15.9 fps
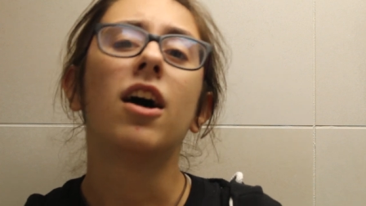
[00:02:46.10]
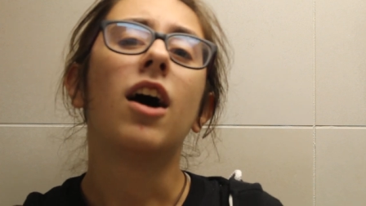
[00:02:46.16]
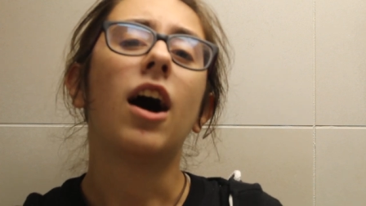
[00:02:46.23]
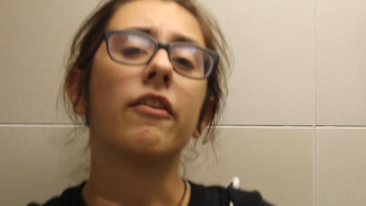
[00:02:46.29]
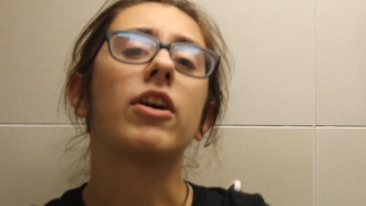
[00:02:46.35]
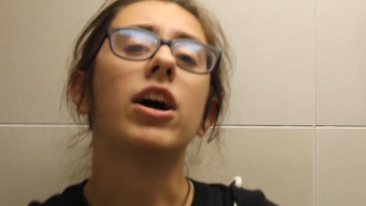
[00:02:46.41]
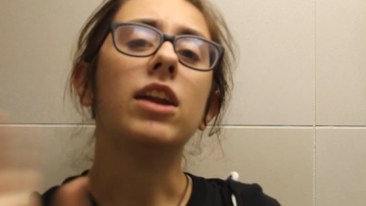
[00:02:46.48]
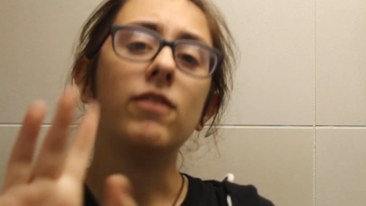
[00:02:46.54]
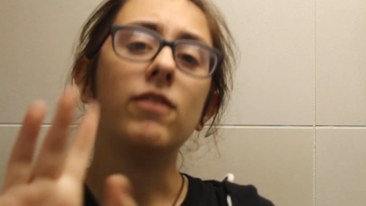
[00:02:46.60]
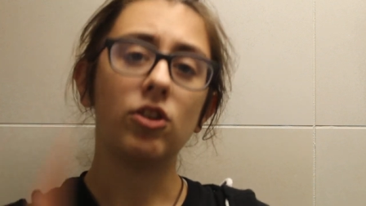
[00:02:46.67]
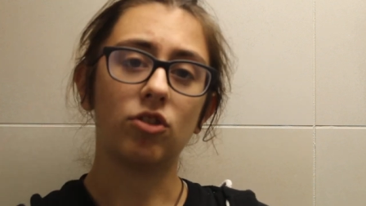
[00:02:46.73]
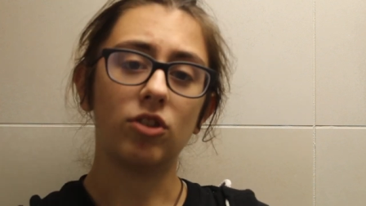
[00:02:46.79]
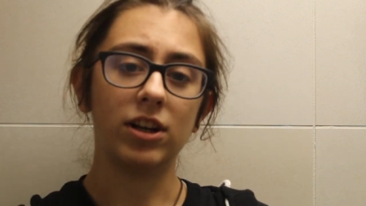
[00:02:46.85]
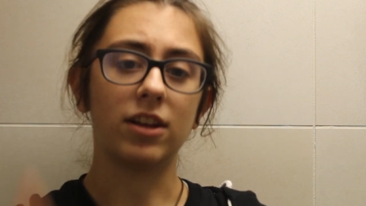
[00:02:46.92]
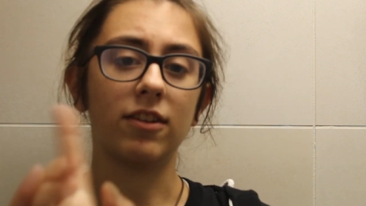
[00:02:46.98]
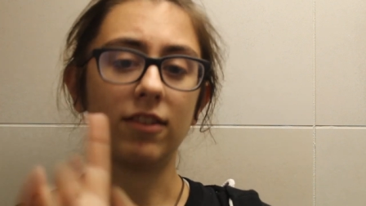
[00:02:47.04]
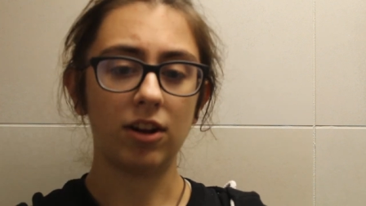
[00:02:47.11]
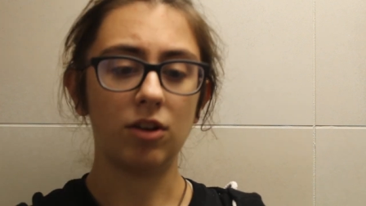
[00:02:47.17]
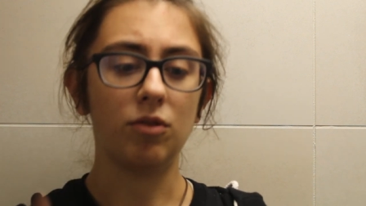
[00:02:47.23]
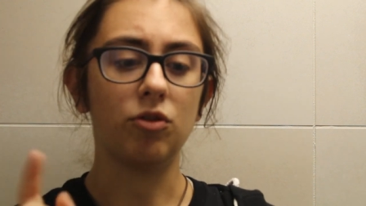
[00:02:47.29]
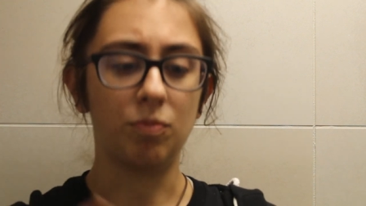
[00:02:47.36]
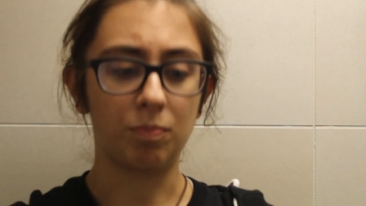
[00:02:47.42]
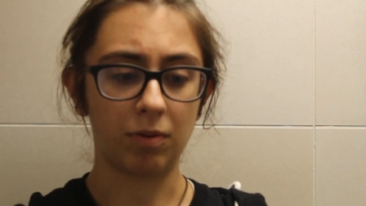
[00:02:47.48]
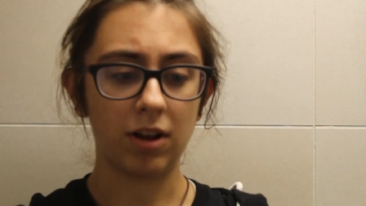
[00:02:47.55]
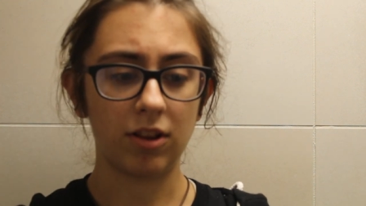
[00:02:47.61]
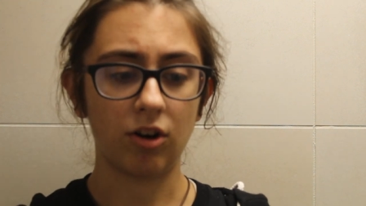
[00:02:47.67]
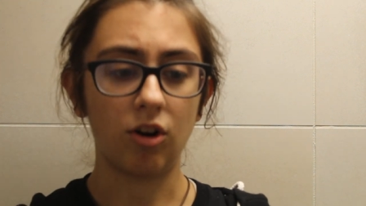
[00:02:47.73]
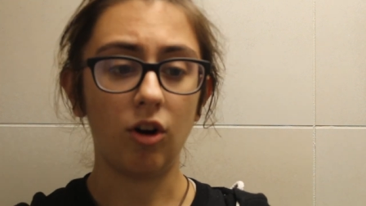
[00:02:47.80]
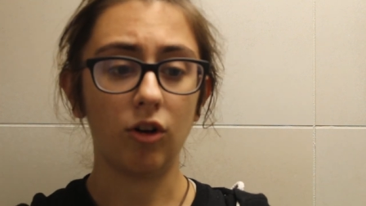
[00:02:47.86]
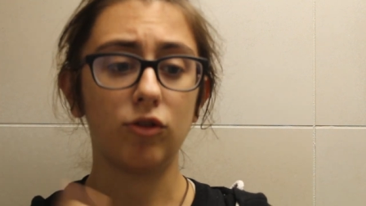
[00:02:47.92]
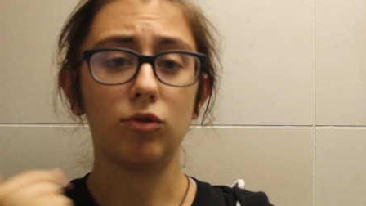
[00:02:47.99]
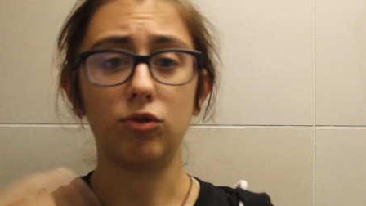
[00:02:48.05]
I'm kind of intrigued because I know his brother
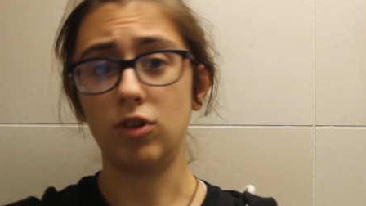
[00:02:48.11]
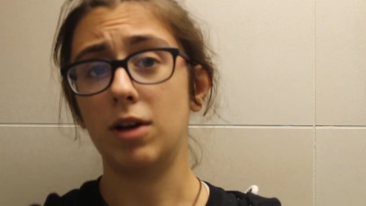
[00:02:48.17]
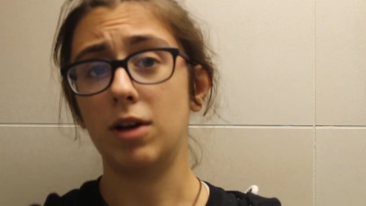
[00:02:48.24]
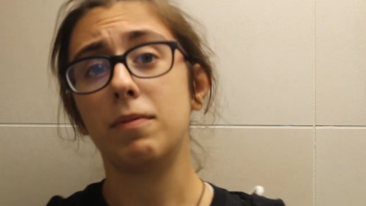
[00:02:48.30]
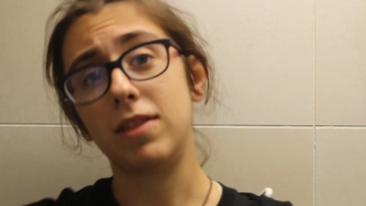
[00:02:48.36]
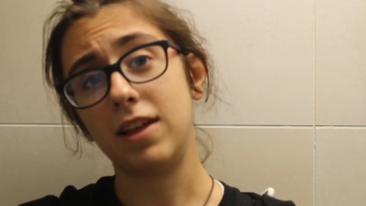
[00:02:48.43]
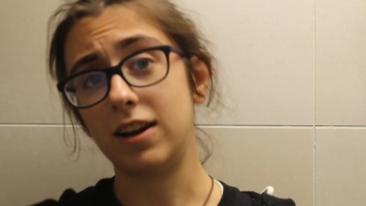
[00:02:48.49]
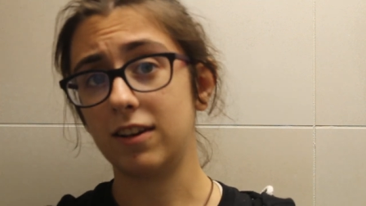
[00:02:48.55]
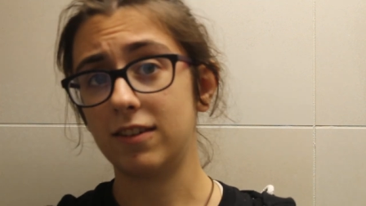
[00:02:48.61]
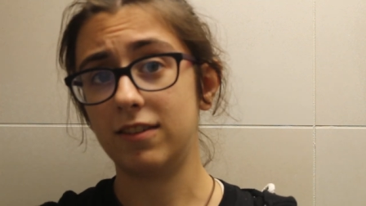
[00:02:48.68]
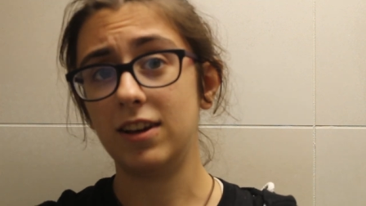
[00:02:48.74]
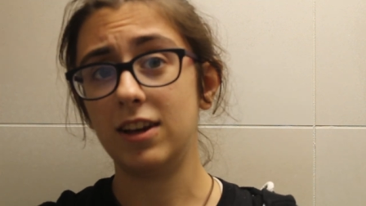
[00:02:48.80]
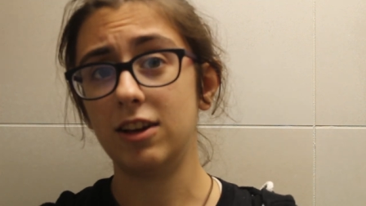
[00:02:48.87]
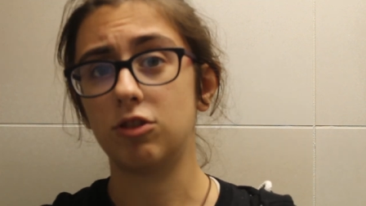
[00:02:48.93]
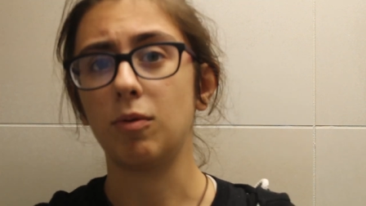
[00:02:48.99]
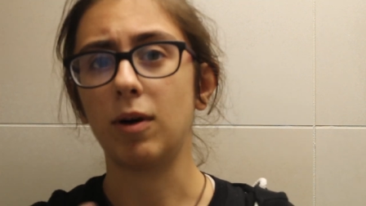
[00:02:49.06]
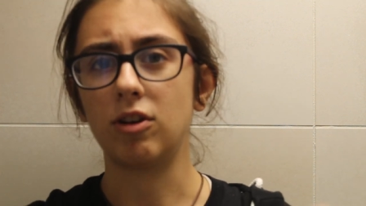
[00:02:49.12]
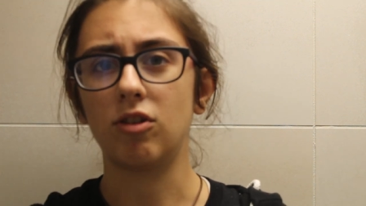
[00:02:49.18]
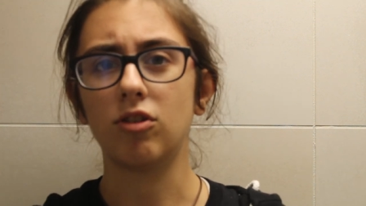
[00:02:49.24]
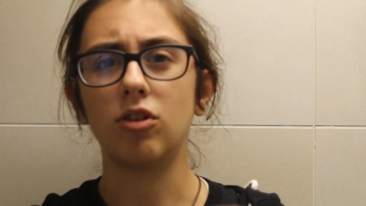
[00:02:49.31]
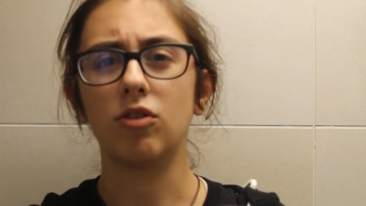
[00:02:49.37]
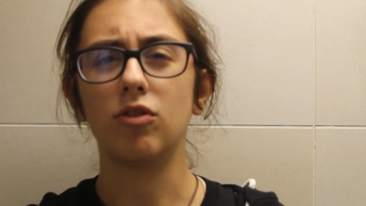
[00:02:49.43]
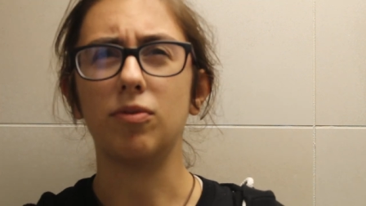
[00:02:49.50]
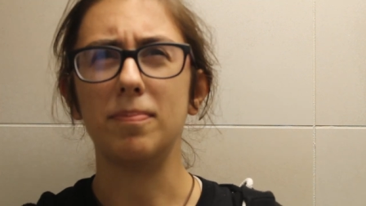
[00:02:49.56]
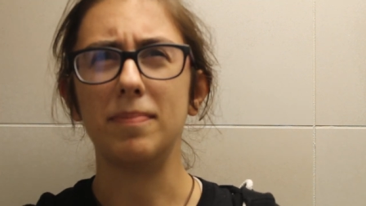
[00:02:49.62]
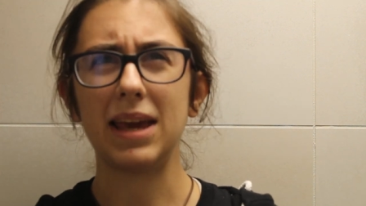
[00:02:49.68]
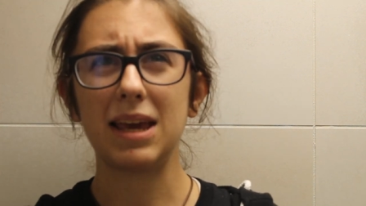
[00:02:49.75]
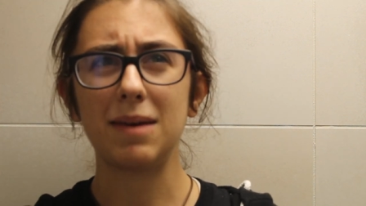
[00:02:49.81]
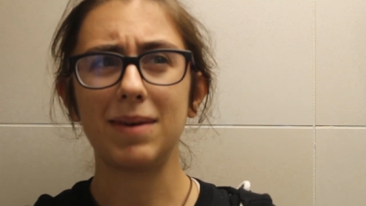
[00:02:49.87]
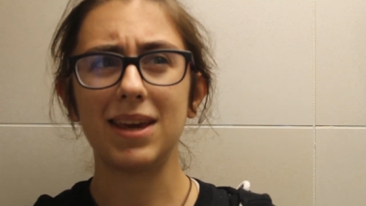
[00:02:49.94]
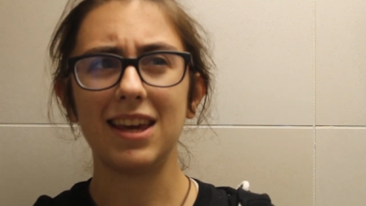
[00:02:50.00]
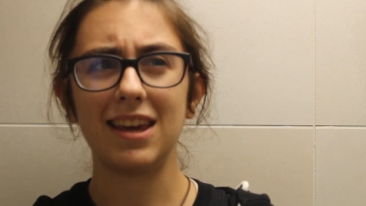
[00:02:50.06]
also signed with NXT, so I don't know if
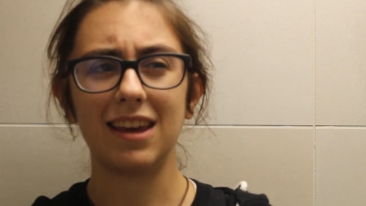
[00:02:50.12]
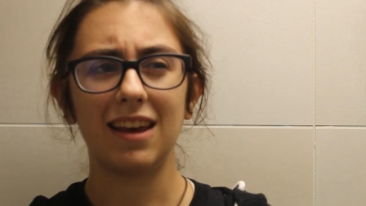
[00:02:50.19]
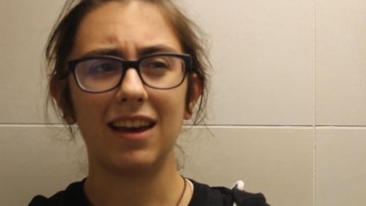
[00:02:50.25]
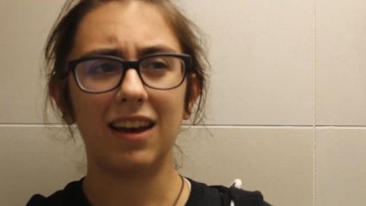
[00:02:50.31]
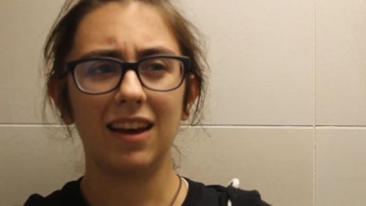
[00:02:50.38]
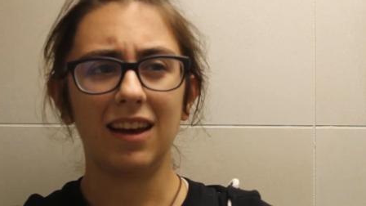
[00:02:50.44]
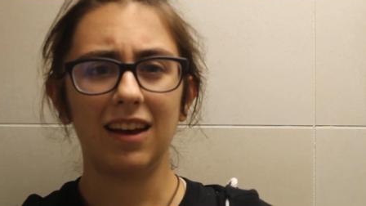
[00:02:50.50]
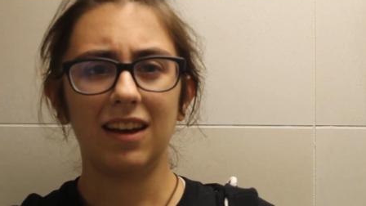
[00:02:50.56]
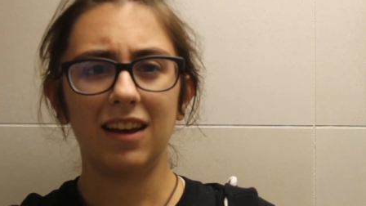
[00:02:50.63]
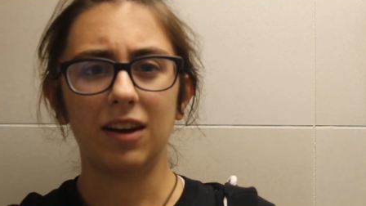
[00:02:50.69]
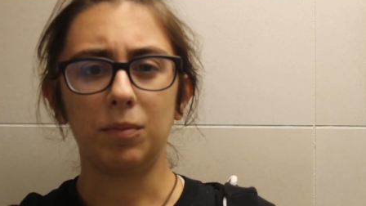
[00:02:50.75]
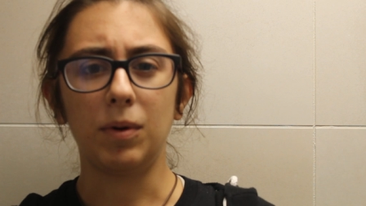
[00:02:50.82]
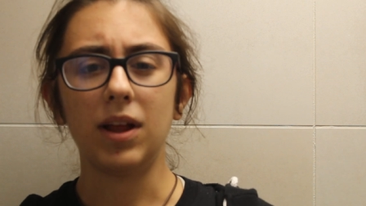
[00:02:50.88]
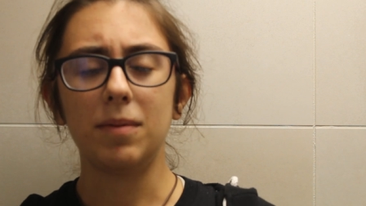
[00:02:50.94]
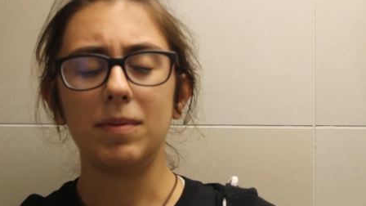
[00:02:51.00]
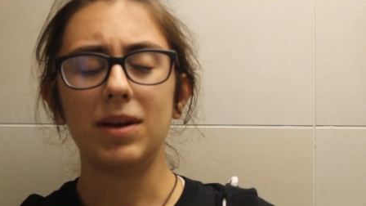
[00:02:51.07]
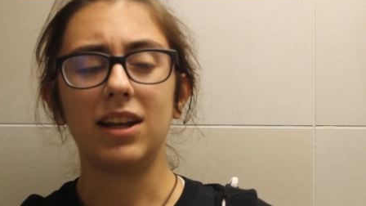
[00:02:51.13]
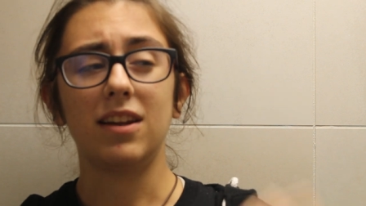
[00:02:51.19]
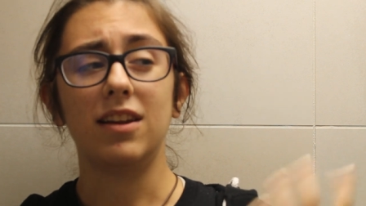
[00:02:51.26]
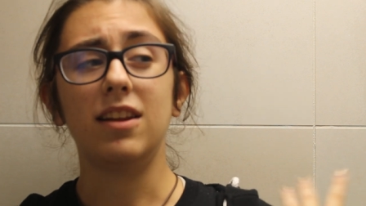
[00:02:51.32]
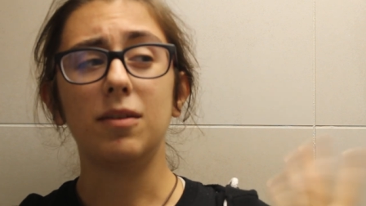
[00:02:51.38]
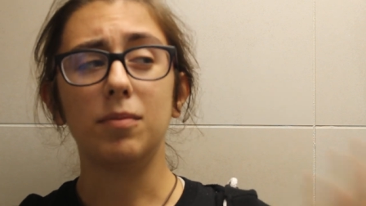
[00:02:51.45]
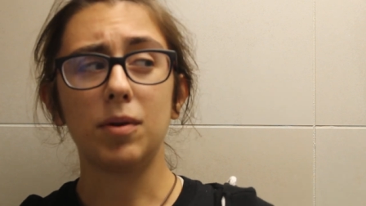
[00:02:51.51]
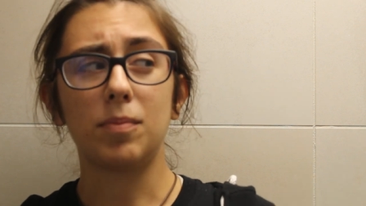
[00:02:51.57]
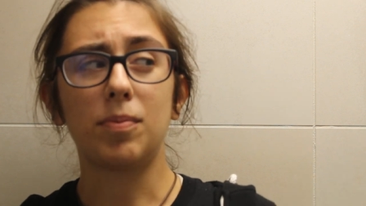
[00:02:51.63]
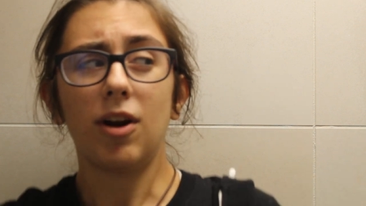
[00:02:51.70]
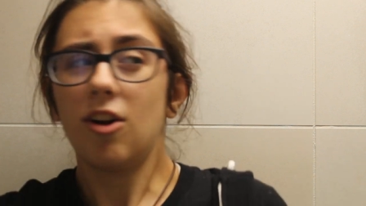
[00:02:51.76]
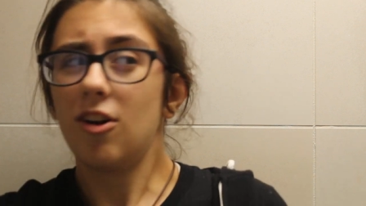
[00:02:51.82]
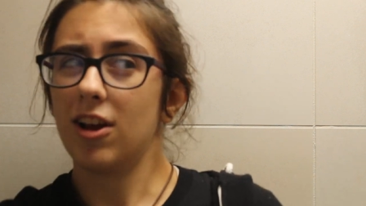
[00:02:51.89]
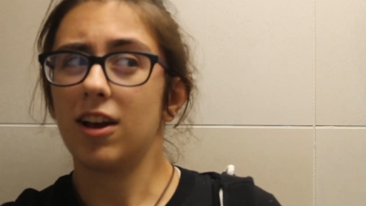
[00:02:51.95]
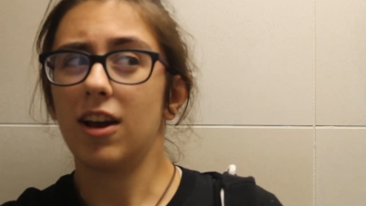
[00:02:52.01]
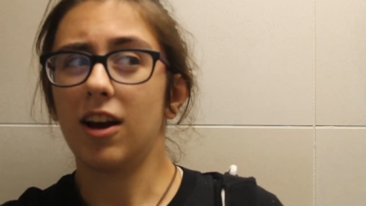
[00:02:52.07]
maybe, well I mean, the, the
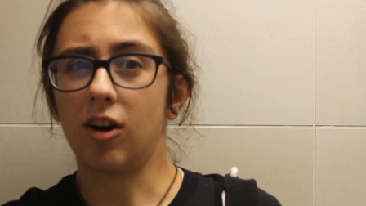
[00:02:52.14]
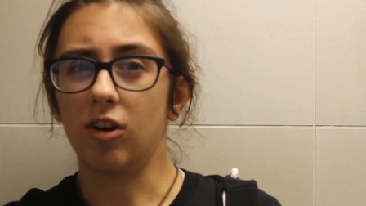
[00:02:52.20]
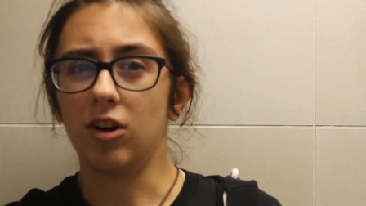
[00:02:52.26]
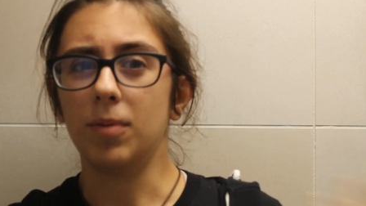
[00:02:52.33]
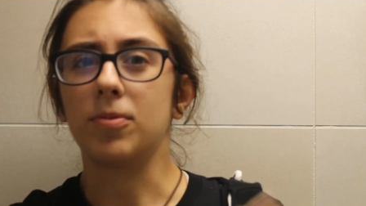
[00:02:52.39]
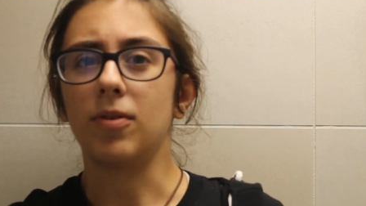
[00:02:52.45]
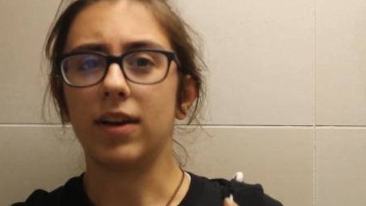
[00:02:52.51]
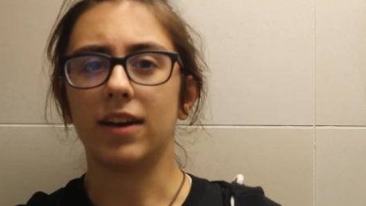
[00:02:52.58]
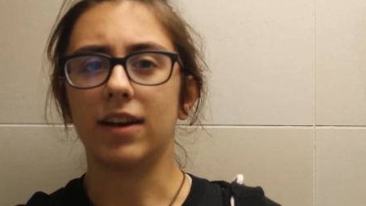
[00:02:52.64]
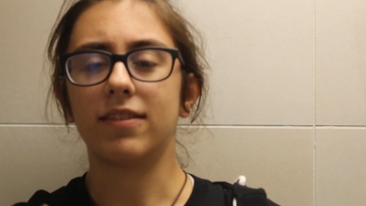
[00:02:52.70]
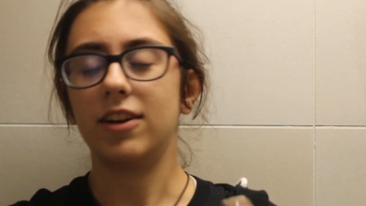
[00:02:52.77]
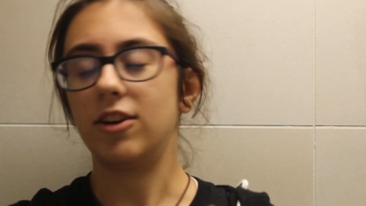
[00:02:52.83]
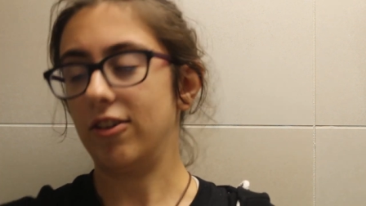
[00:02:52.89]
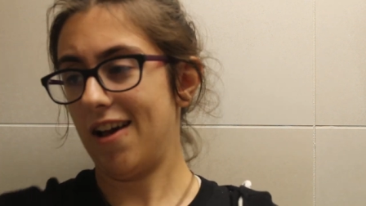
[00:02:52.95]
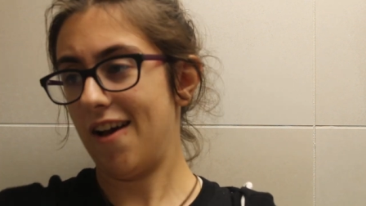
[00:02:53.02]
brother didn't get called up, so I guess they just